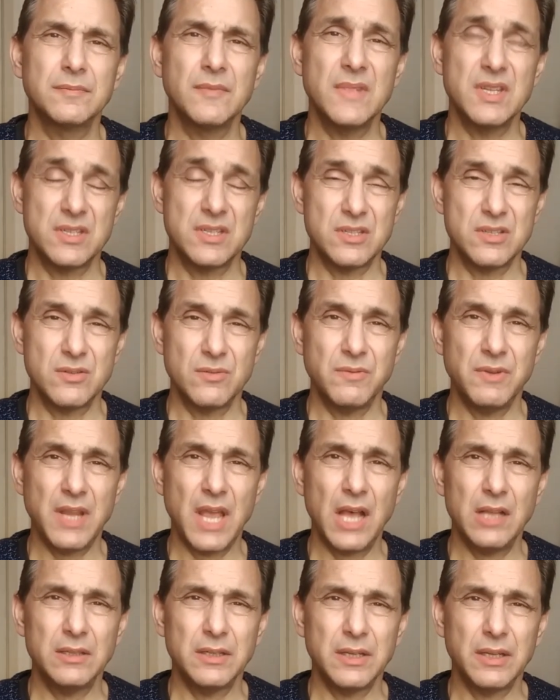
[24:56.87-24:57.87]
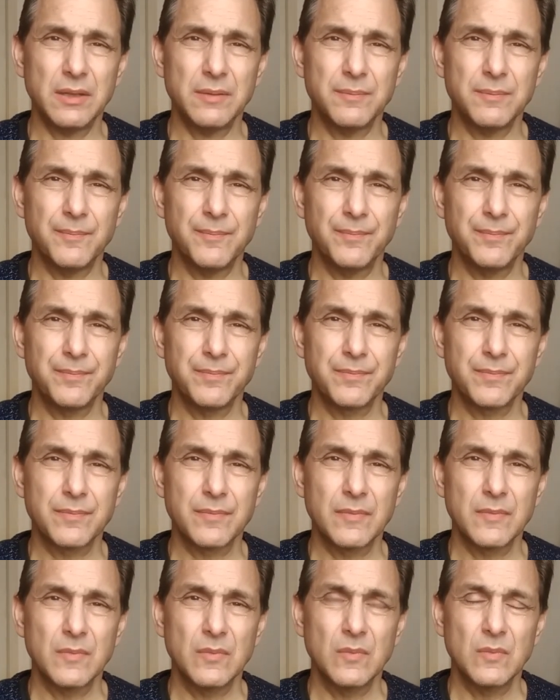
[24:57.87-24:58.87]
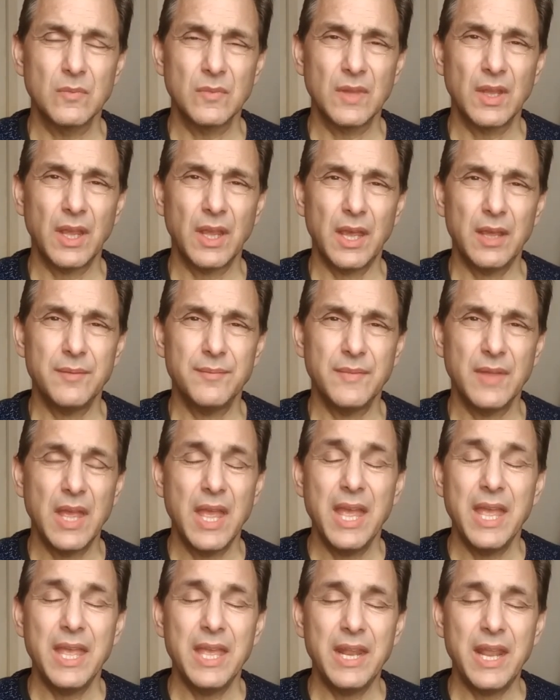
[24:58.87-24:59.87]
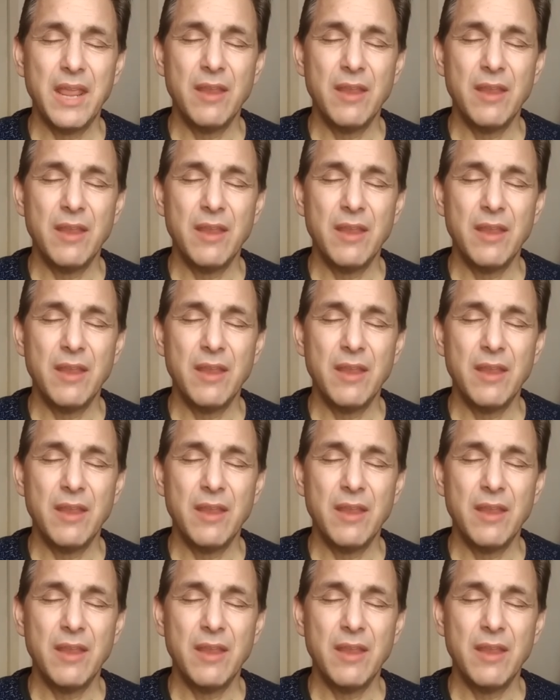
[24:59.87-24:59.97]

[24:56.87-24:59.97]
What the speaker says: This is the reality. Okay? It